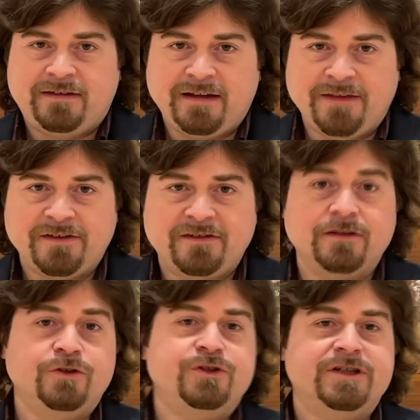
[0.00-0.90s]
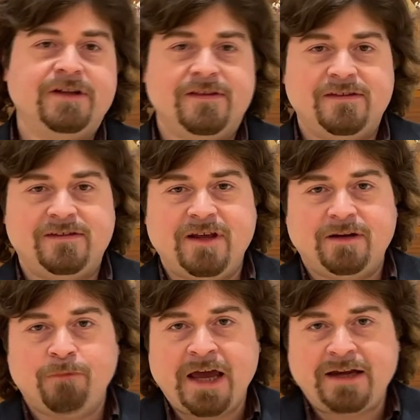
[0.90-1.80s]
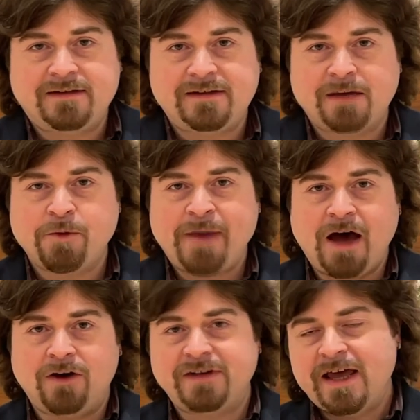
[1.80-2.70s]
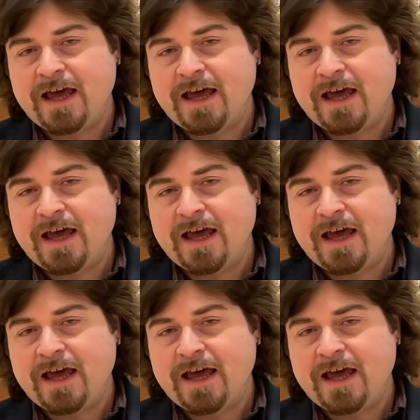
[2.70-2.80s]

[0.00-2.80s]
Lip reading: and the solutions that might come about,